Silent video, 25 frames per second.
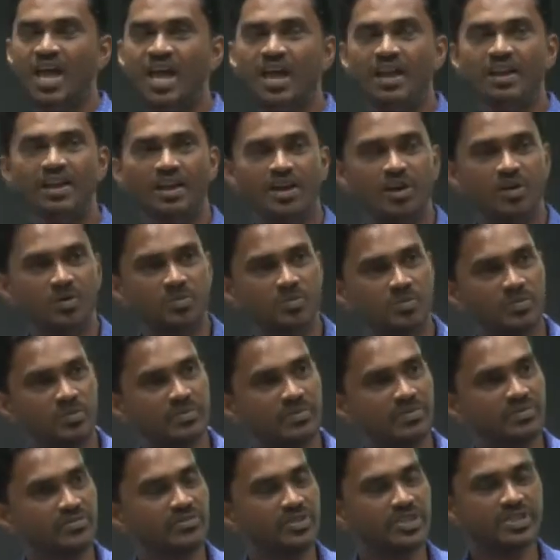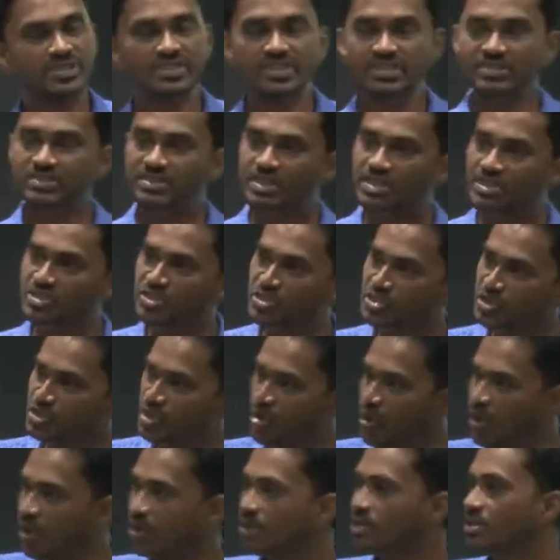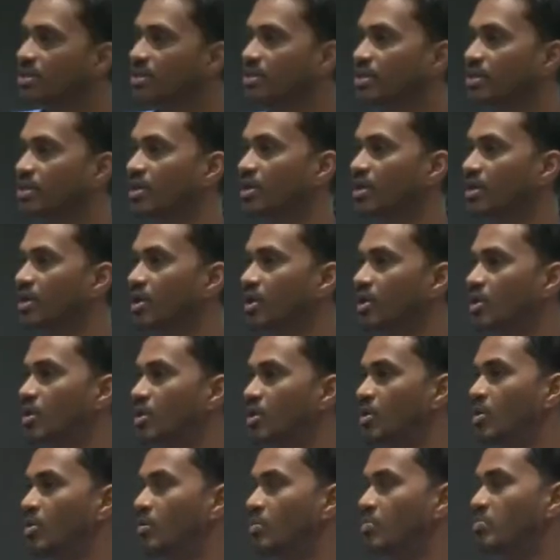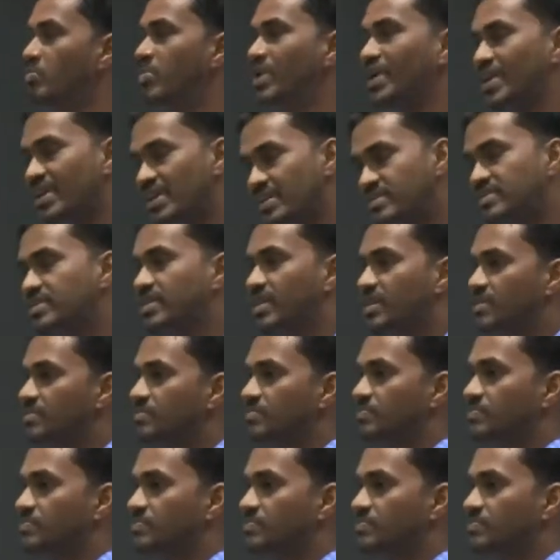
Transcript: Now, this is a shock, but is it?